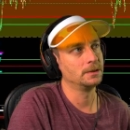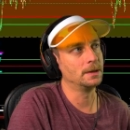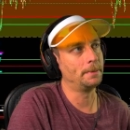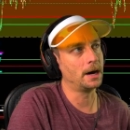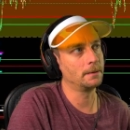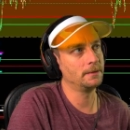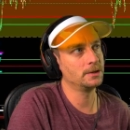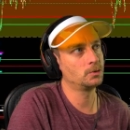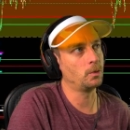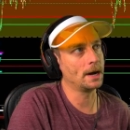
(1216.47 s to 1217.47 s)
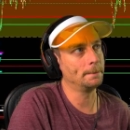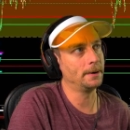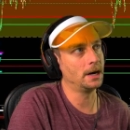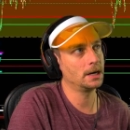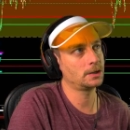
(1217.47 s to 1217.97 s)
the bottom of this white
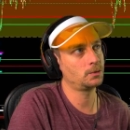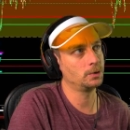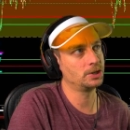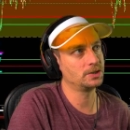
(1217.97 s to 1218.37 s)
box, which